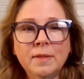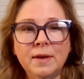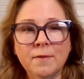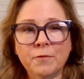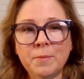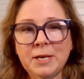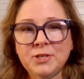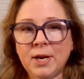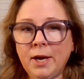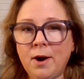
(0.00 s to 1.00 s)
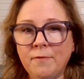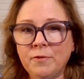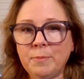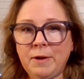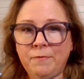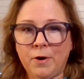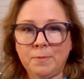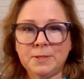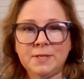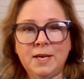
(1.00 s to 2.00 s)
The information I got from my
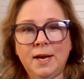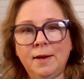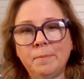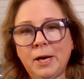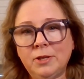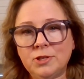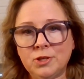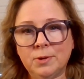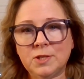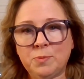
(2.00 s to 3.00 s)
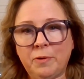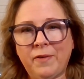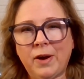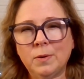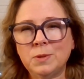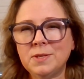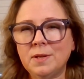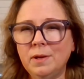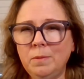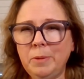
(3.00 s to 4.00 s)
pharmacy and my insurance provider was a
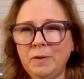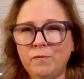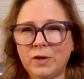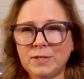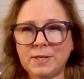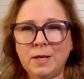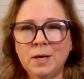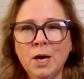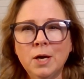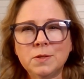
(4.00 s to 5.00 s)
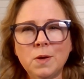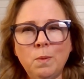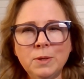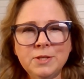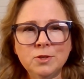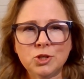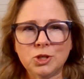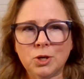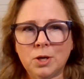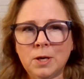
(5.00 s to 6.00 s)
little bit fuzzy, so I wasn't
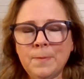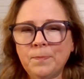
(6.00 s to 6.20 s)
sure